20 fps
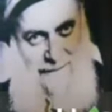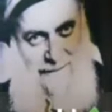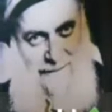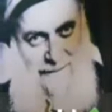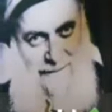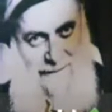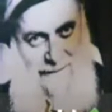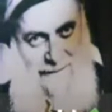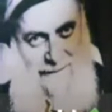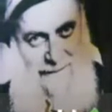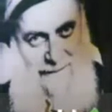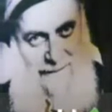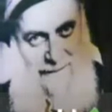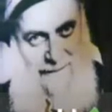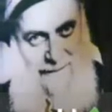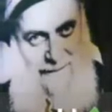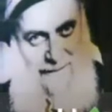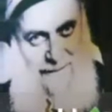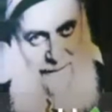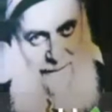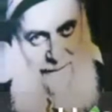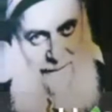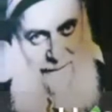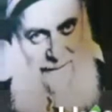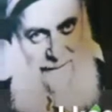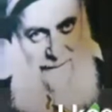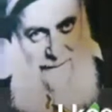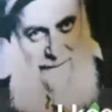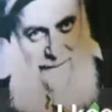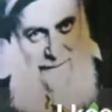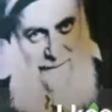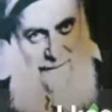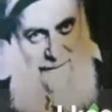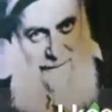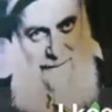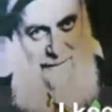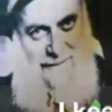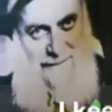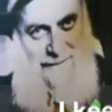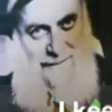
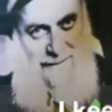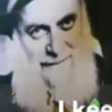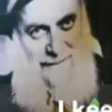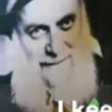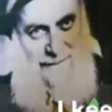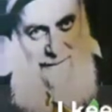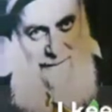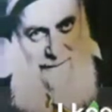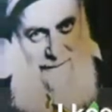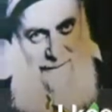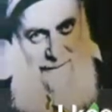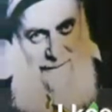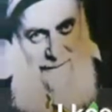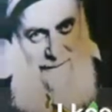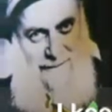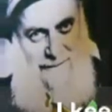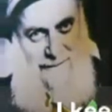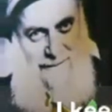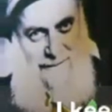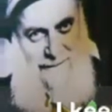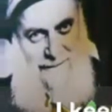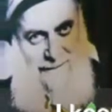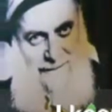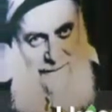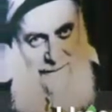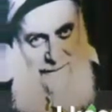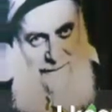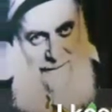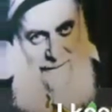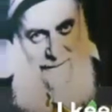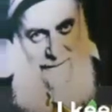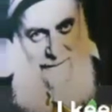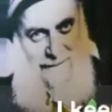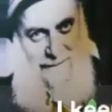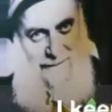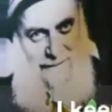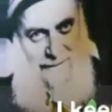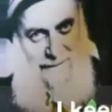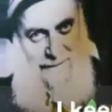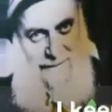
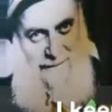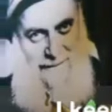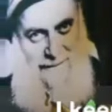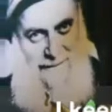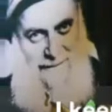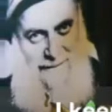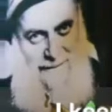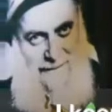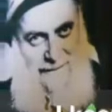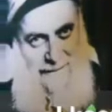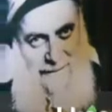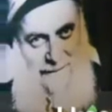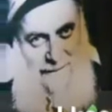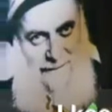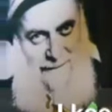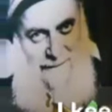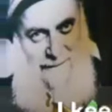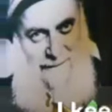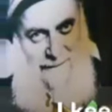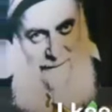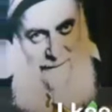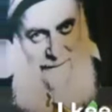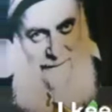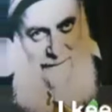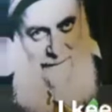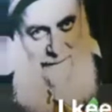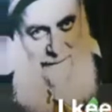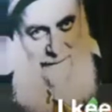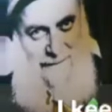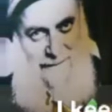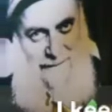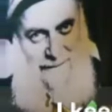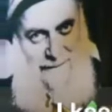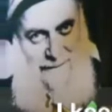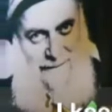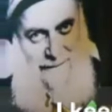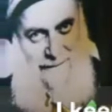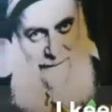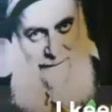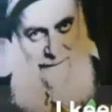
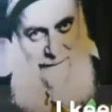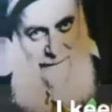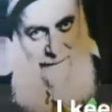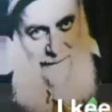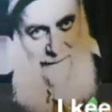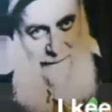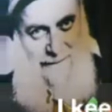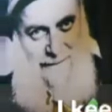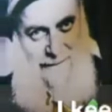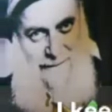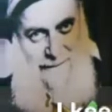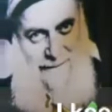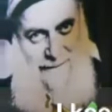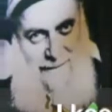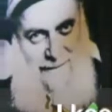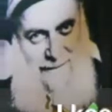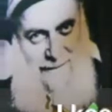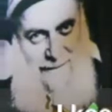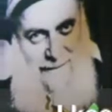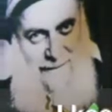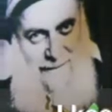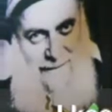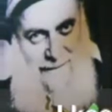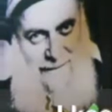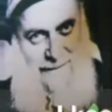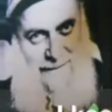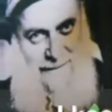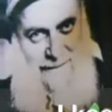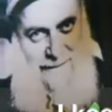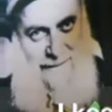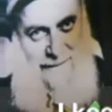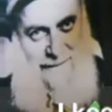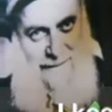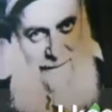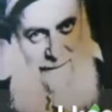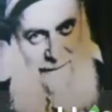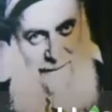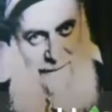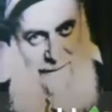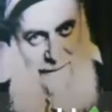This person isn't speaking.